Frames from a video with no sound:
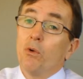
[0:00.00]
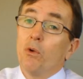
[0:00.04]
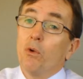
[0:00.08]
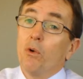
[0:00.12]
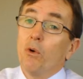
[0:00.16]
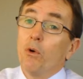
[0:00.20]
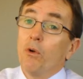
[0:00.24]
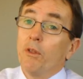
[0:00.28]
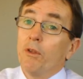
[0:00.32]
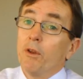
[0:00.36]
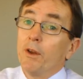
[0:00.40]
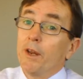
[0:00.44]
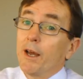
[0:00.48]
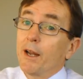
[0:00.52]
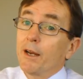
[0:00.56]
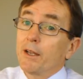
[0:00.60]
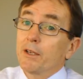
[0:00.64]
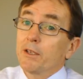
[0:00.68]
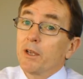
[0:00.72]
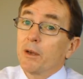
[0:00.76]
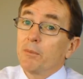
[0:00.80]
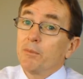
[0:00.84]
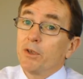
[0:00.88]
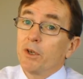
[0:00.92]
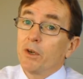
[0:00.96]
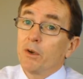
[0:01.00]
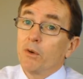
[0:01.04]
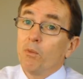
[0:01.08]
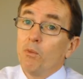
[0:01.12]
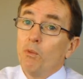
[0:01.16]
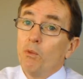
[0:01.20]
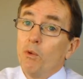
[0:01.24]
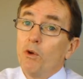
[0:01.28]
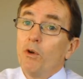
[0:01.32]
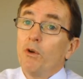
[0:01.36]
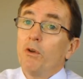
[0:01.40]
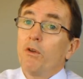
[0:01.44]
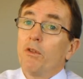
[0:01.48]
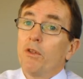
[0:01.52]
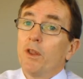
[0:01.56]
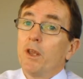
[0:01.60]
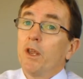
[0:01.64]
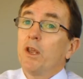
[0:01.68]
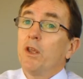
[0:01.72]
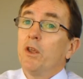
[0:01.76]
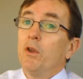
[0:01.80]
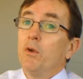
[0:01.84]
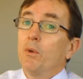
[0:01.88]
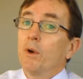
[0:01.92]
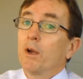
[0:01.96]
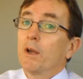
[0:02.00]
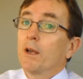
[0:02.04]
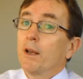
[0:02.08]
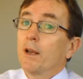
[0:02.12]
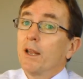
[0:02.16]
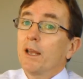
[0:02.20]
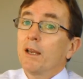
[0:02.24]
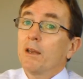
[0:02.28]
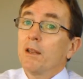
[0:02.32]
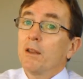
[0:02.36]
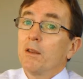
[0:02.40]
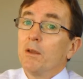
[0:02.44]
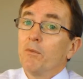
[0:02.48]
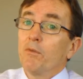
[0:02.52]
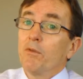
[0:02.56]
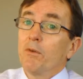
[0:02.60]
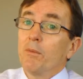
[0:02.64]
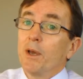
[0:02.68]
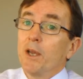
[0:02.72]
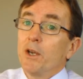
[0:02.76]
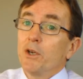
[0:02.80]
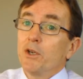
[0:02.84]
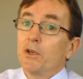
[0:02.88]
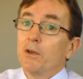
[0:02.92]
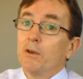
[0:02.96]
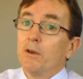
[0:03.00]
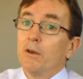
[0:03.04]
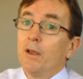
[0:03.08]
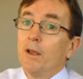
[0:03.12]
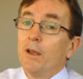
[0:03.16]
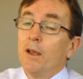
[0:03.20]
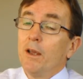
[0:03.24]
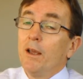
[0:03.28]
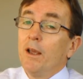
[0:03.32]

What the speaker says: or the data subject wouldn't think you were collecting the information,